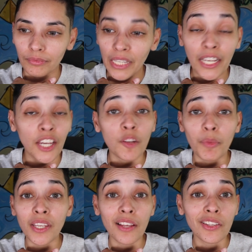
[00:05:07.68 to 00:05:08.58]
It could have
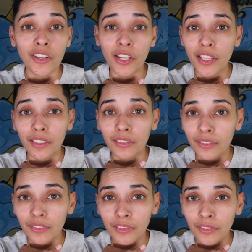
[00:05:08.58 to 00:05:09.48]
been yesterday.
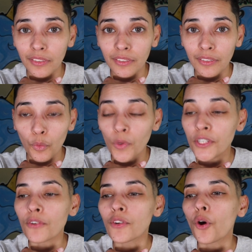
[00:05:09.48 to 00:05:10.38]
We
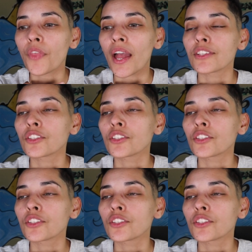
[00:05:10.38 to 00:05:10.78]
don't know that.